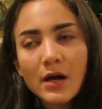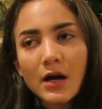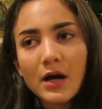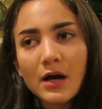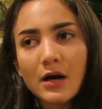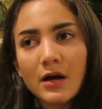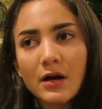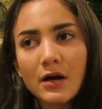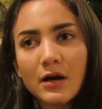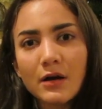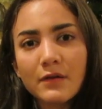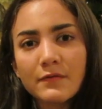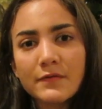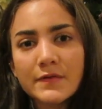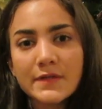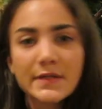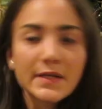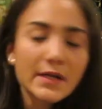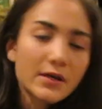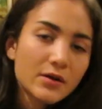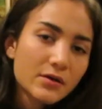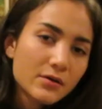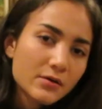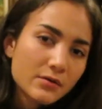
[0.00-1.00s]
of
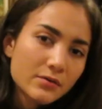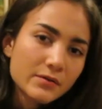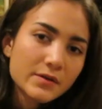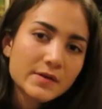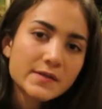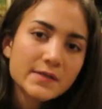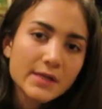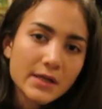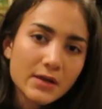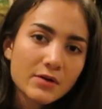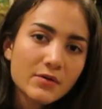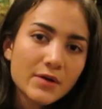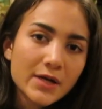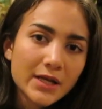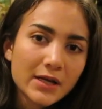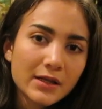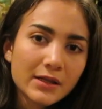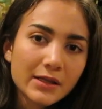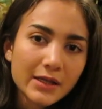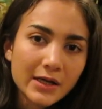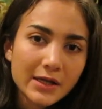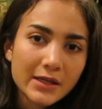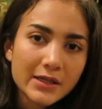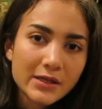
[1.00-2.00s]
the
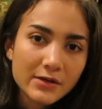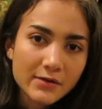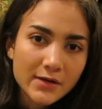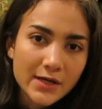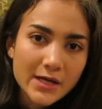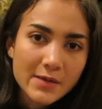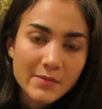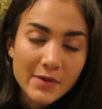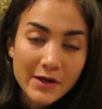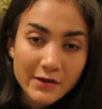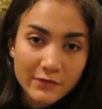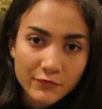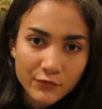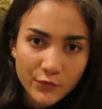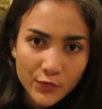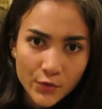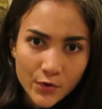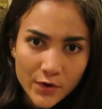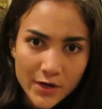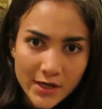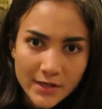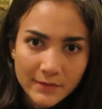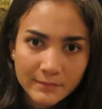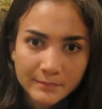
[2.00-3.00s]
psychoanalytic theory by
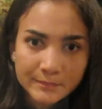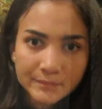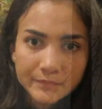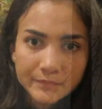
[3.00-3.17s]
Freud.